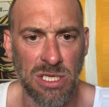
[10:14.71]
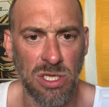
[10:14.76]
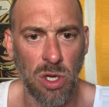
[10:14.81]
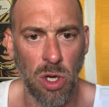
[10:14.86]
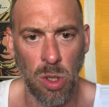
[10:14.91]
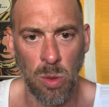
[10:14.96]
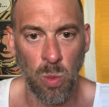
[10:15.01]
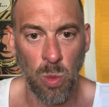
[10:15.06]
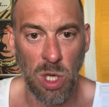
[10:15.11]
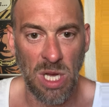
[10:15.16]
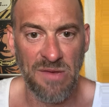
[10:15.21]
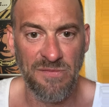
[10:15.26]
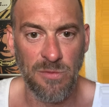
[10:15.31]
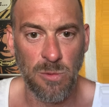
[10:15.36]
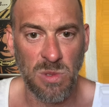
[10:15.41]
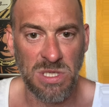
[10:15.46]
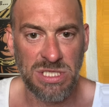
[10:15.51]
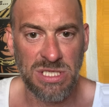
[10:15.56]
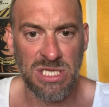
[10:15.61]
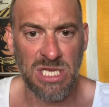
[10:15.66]
on whatever
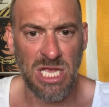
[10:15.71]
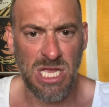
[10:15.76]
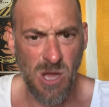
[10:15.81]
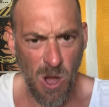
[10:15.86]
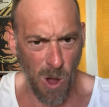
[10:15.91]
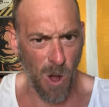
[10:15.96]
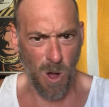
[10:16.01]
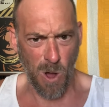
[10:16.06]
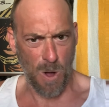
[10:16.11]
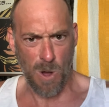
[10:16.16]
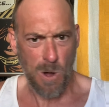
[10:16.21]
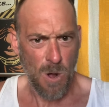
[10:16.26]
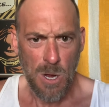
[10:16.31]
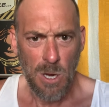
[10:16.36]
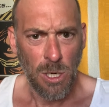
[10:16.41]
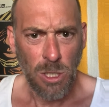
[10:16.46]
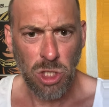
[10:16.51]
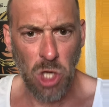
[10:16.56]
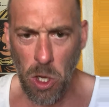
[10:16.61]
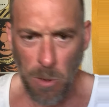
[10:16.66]
we see. Oh,
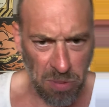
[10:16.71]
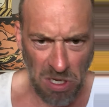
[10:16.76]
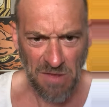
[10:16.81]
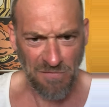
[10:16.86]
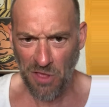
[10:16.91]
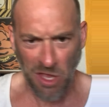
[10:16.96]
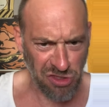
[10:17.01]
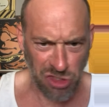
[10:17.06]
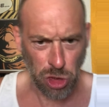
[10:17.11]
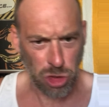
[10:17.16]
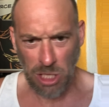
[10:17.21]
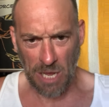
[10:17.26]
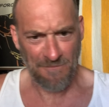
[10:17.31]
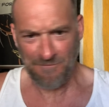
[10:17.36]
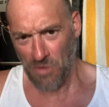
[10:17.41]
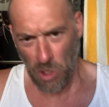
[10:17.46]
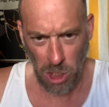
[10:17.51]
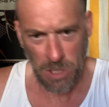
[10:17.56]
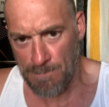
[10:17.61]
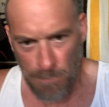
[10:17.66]
can't believe they took that
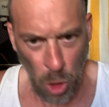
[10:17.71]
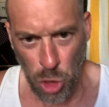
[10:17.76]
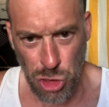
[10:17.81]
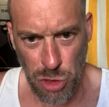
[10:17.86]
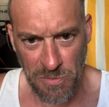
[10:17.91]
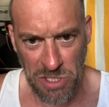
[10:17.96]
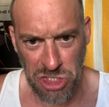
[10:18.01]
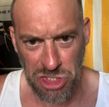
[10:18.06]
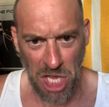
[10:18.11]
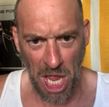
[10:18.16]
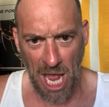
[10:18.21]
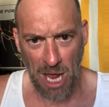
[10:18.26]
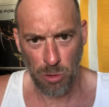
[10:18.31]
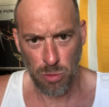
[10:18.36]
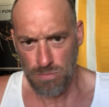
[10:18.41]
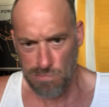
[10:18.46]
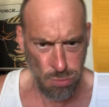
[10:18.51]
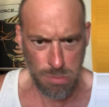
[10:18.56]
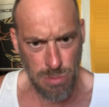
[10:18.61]
fucking monument down.